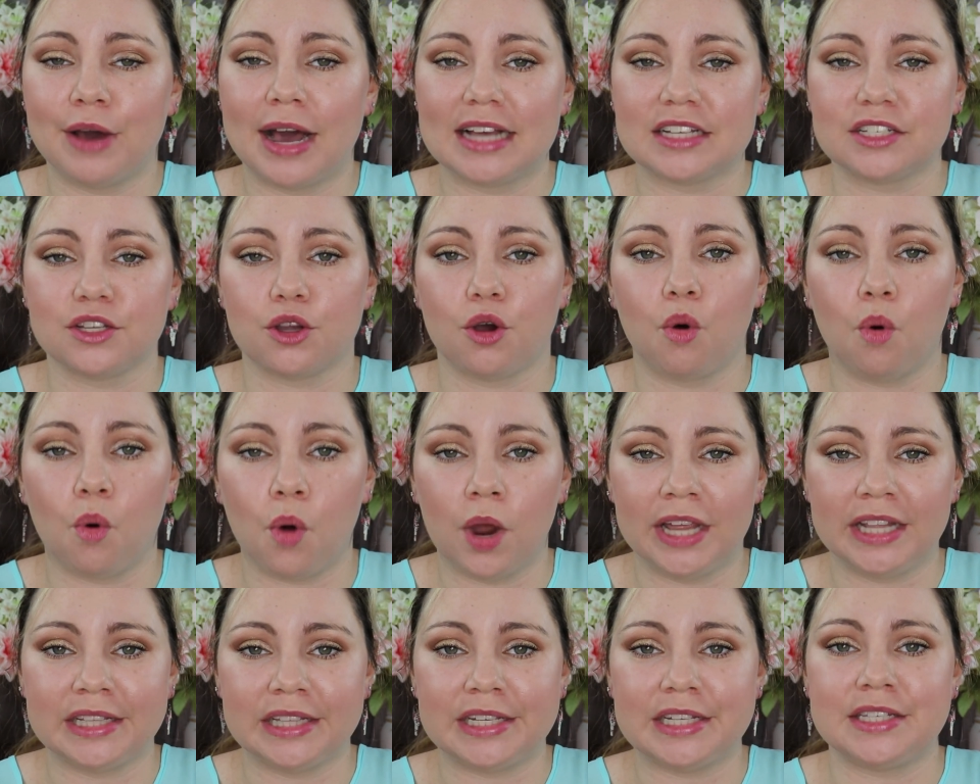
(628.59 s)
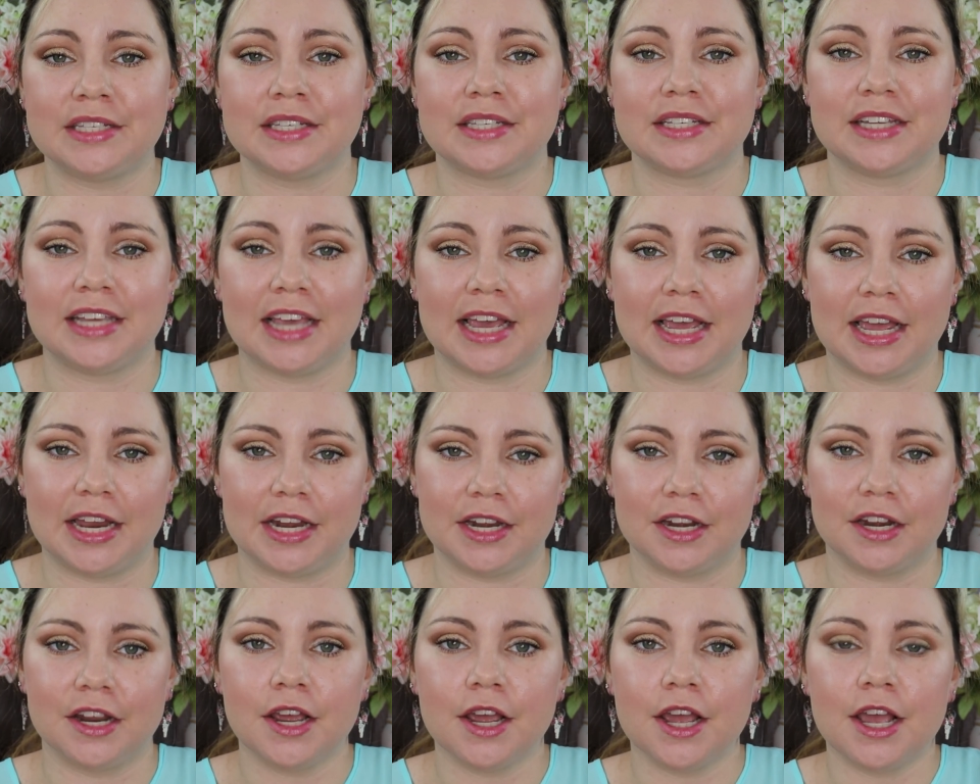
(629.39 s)
has oily
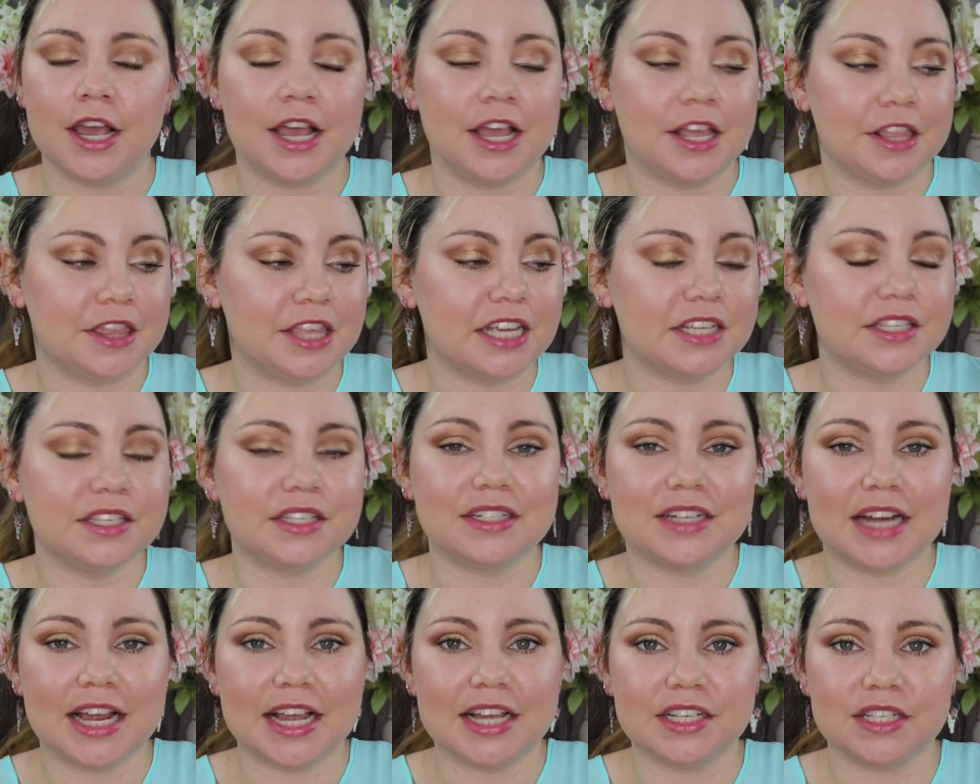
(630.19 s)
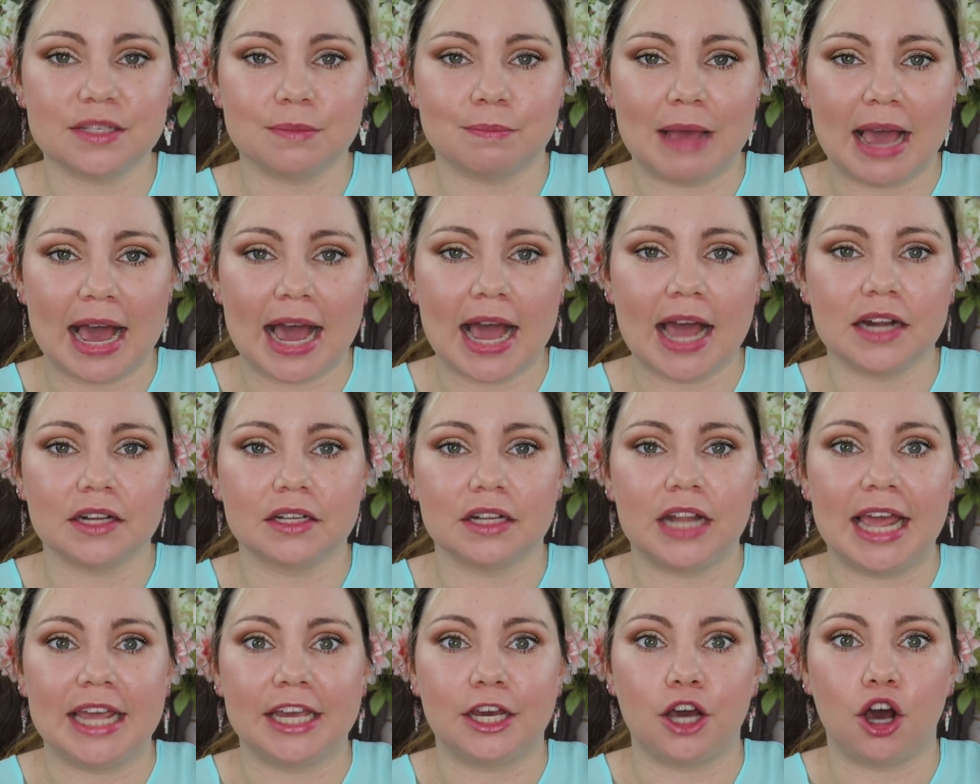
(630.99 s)
skin. This stays matte
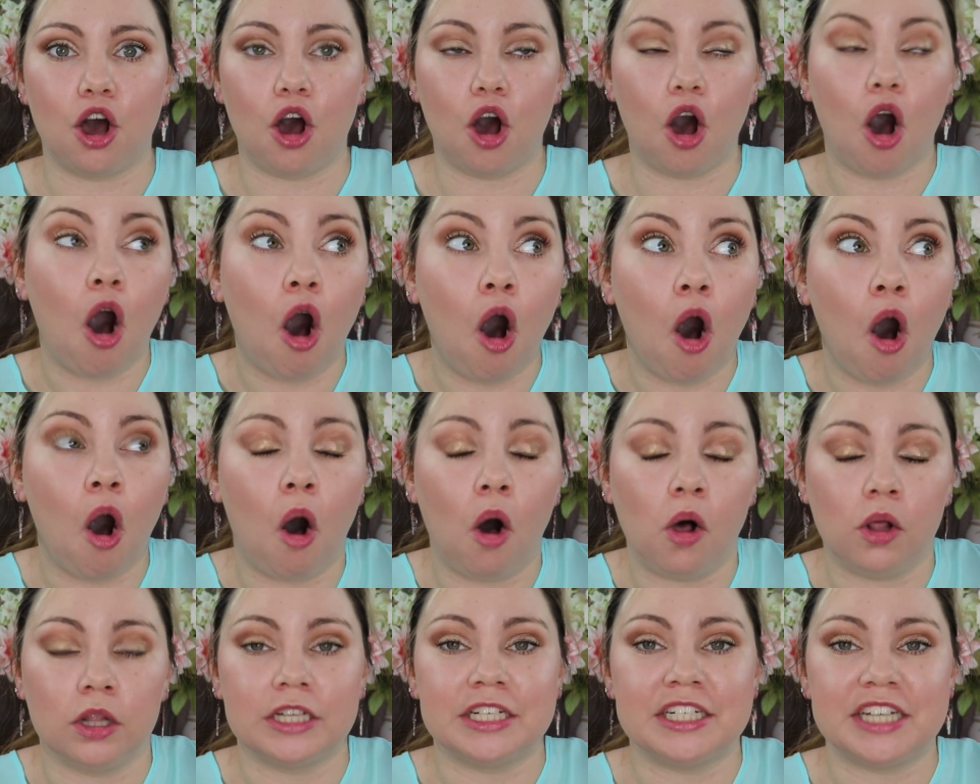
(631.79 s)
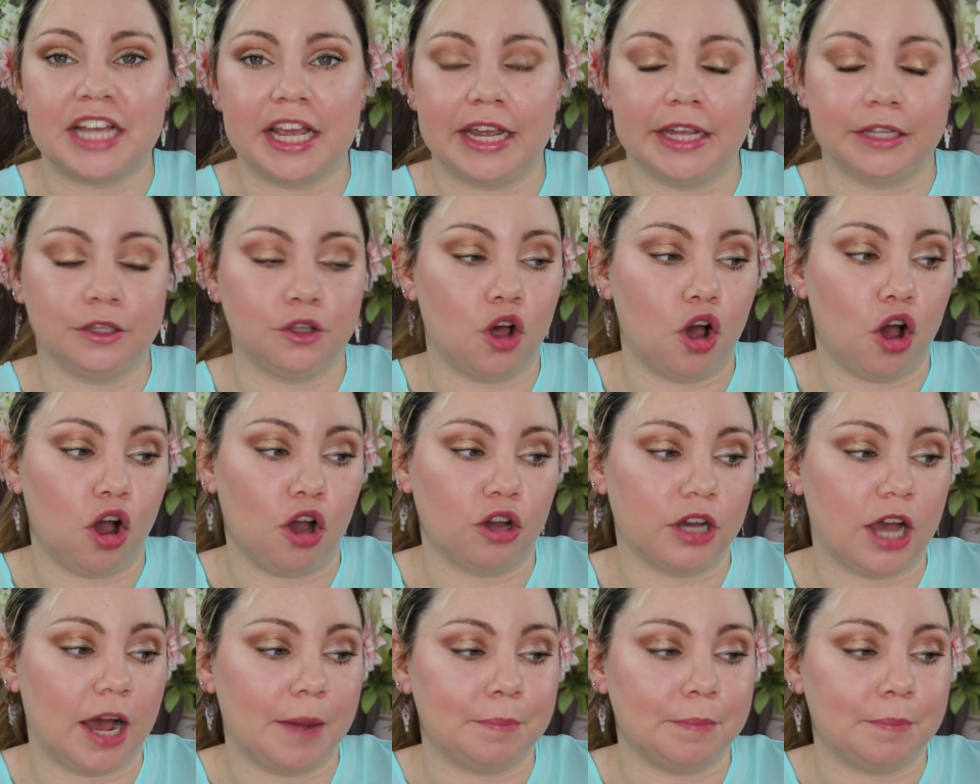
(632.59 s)
like all day long.